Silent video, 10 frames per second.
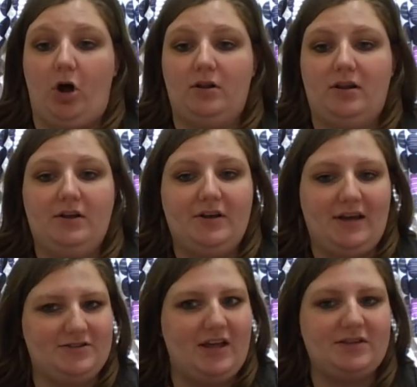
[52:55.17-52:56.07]
Okay, so
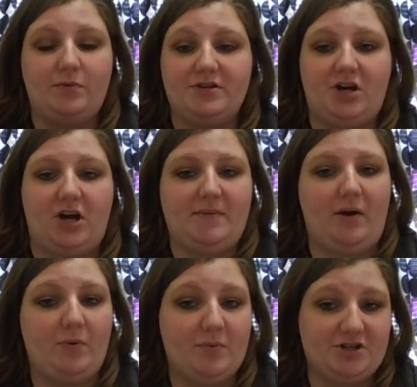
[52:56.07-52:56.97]
that's what we talk about when
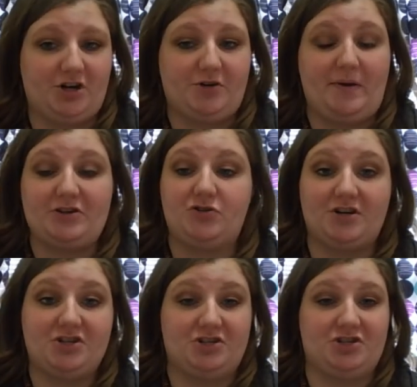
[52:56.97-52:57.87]
we talk about stretches
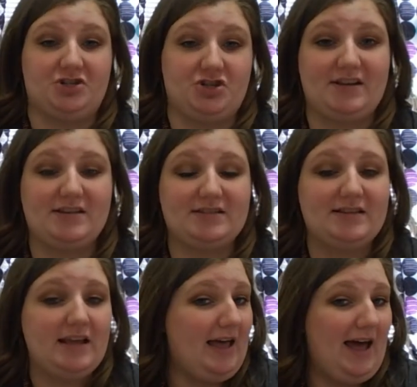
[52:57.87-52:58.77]
and shrinks.
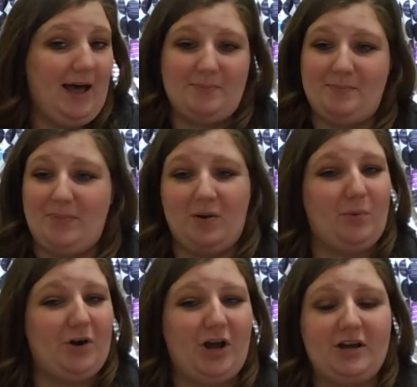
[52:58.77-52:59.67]
But we're not
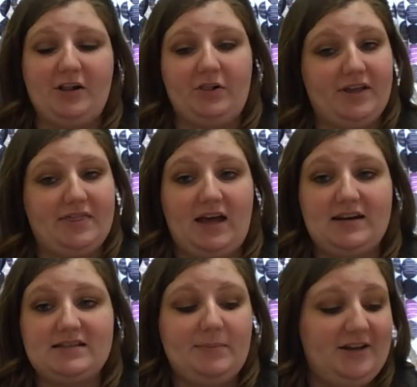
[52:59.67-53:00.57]
going to look at that as
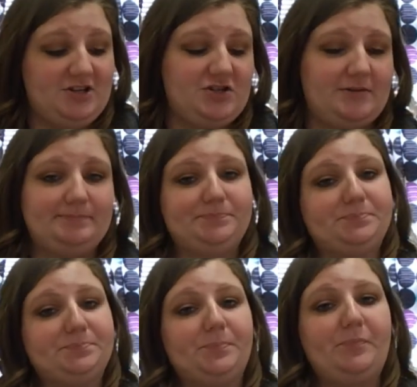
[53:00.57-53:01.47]
much.
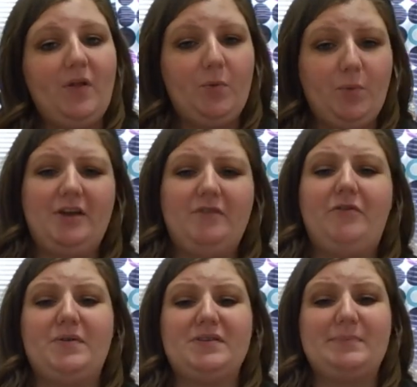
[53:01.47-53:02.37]
We're going to
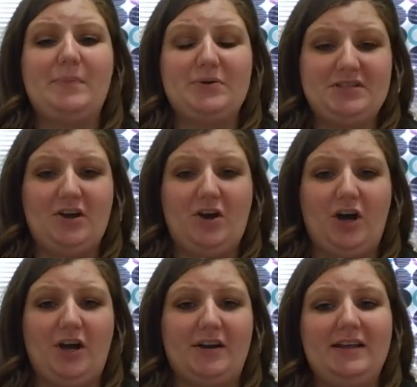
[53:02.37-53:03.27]
focus mostly on
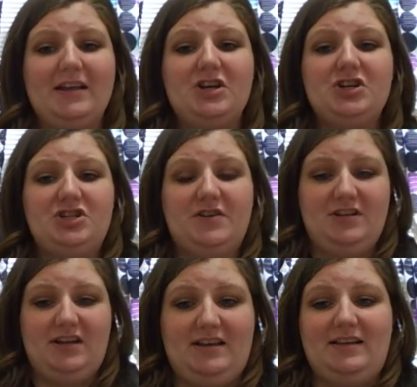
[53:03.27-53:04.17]

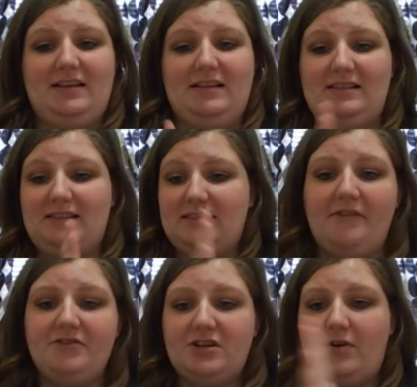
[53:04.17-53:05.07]
shifting left
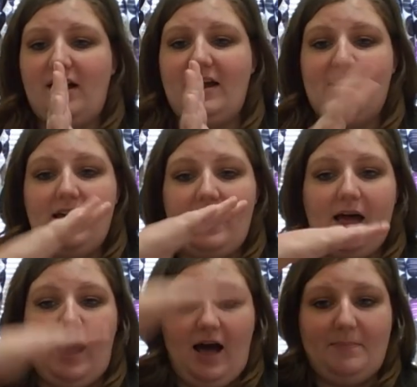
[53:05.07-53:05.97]
and right,
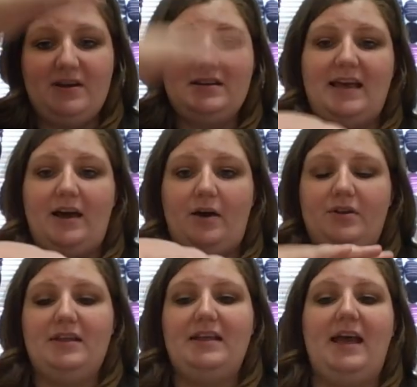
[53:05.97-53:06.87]
up and down,
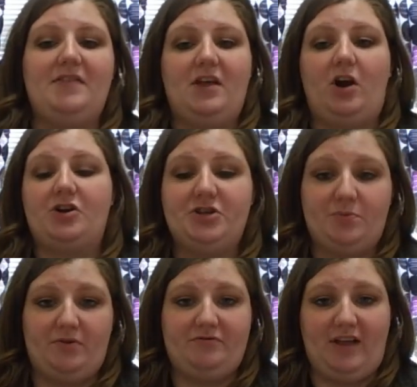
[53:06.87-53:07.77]
and then our two
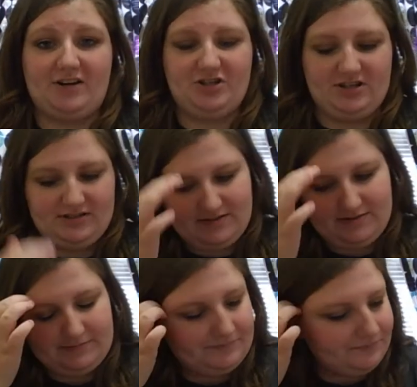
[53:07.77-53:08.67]
reflections.
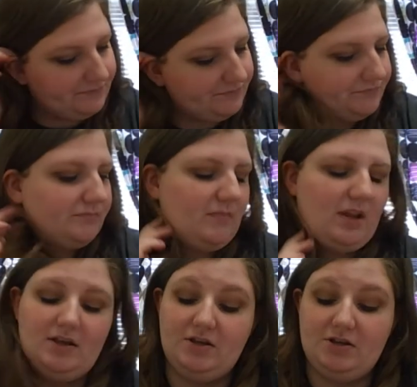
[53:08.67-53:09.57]

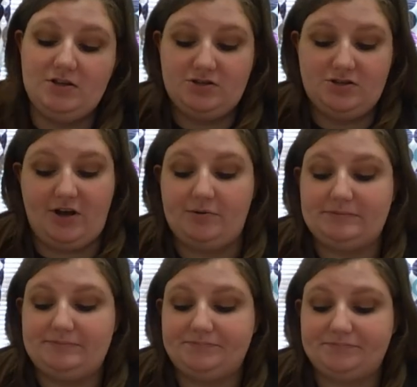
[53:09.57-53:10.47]
So
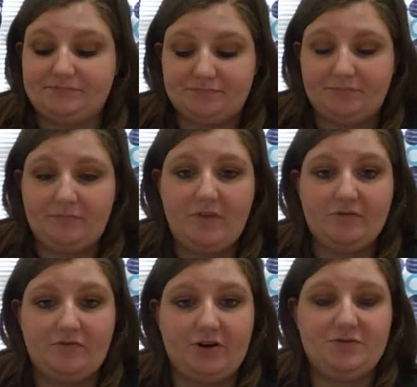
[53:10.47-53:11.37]

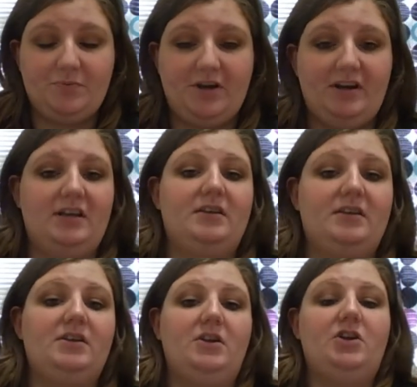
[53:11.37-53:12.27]
first we're going to
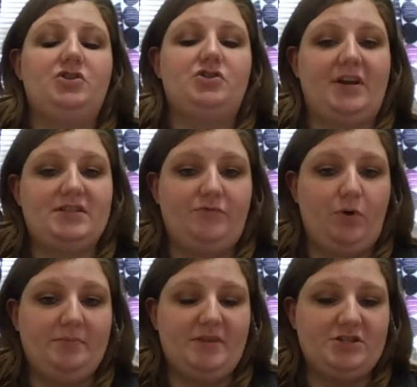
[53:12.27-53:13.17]
transform
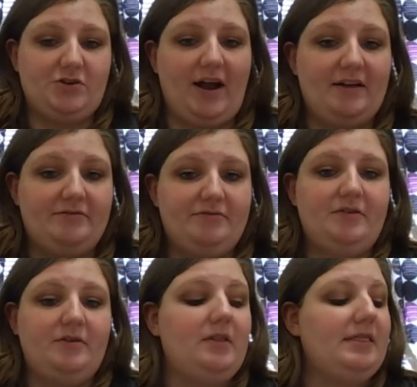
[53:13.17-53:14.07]
this graph.
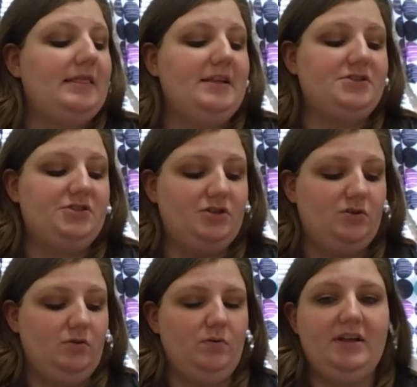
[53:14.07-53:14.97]
Let's do
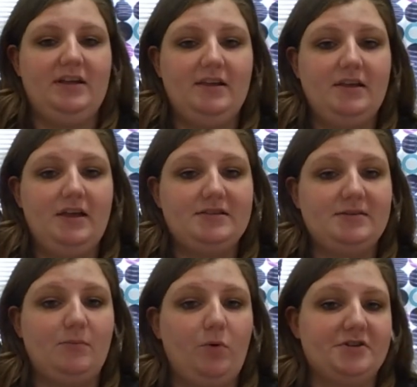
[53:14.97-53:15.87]
some
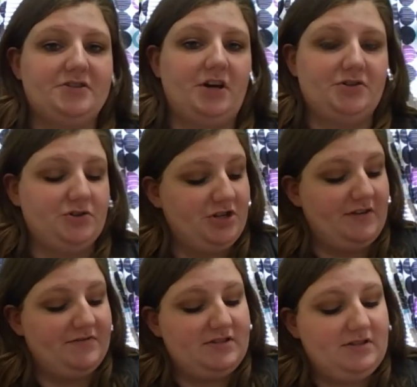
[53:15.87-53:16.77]
horizontal
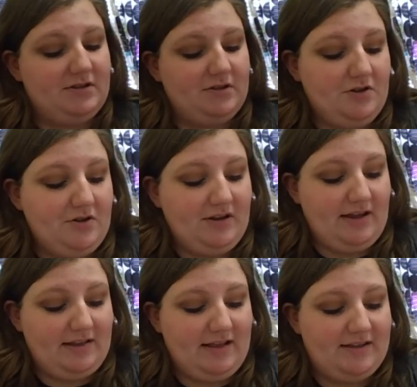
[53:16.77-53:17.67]
shifts. Okay,
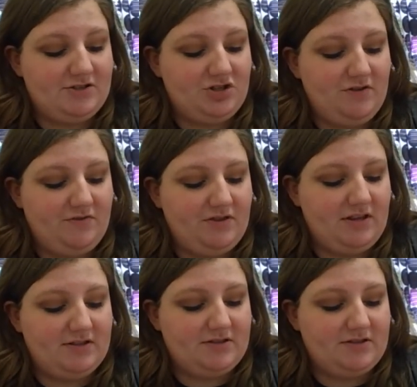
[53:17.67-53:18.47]
let's shift this.